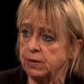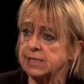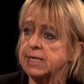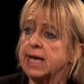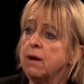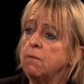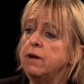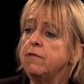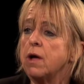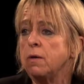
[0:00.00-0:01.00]
is to get rid
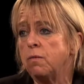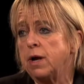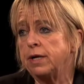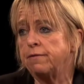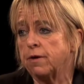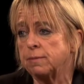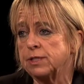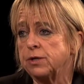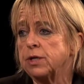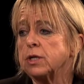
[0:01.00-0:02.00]
of the unwanted
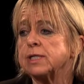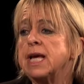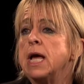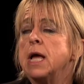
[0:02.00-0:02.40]
pharmaceuticals.